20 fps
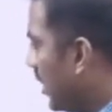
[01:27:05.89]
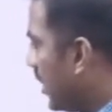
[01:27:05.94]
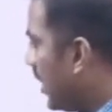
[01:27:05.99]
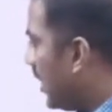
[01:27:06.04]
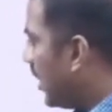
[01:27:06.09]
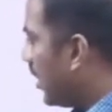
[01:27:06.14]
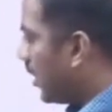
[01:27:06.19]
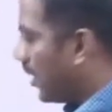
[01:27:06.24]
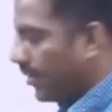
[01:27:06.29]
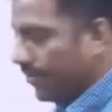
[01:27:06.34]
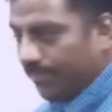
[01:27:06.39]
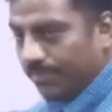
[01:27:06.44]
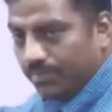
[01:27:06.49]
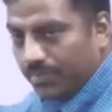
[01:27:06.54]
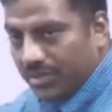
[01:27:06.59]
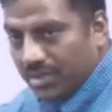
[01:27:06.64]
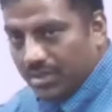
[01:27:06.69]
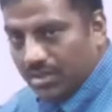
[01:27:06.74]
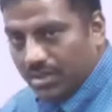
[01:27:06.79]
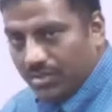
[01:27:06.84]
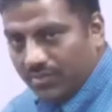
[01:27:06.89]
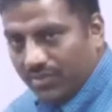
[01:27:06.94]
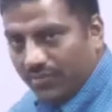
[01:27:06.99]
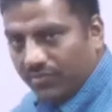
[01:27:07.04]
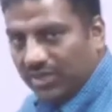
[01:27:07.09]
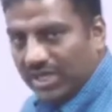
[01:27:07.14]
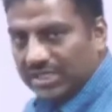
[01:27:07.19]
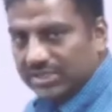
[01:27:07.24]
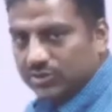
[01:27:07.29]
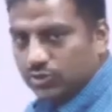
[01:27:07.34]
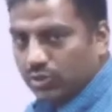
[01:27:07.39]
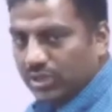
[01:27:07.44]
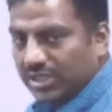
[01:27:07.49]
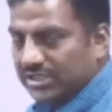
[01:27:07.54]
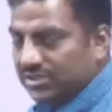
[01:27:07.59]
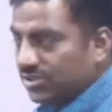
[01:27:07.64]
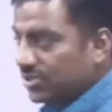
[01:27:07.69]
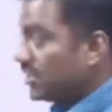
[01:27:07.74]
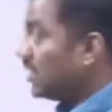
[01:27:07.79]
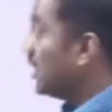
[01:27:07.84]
here. 15 students.